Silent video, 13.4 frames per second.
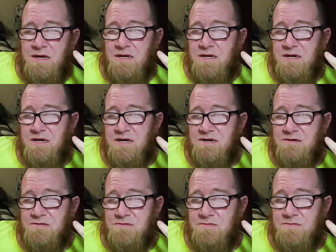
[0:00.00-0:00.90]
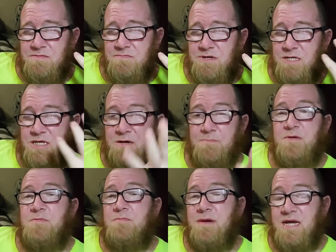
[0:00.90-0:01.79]
but some
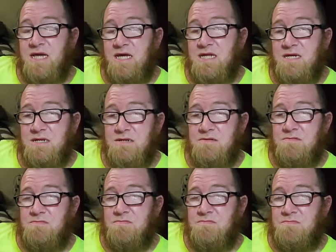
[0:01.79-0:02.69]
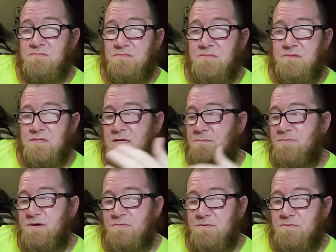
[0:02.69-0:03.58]
people might get it. Some
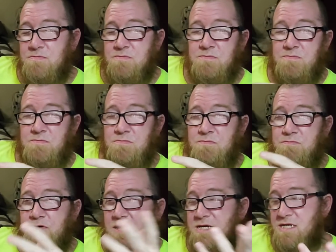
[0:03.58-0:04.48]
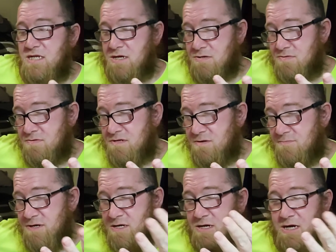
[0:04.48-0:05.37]
people probably don't,
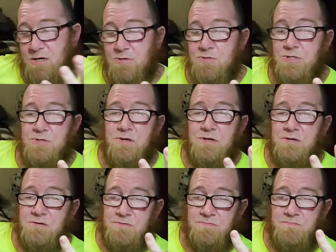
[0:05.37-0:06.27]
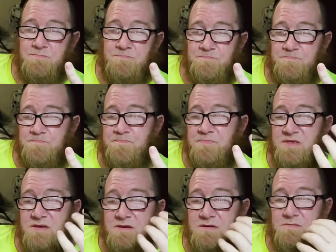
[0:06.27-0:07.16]
depending on how old you are.
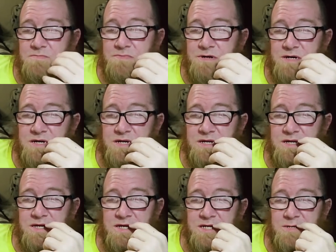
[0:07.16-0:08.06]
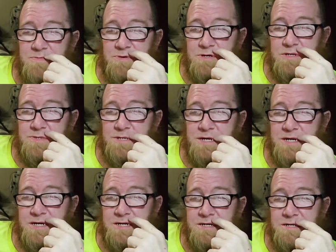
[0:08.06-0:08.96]
But it's
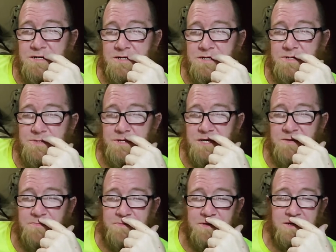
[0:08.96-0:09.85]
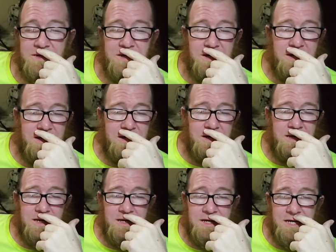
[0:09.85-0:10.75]
more of keeping
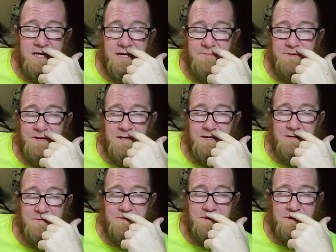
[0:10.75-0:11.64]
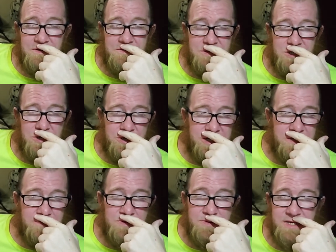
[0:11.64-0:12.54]
our
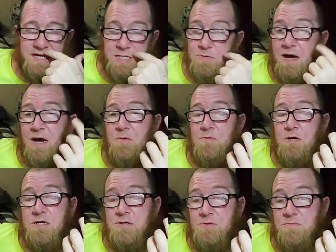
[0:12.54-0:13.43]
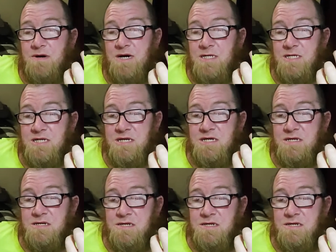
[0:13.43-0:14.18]
joints moving. That's why I walk 3 miles a day.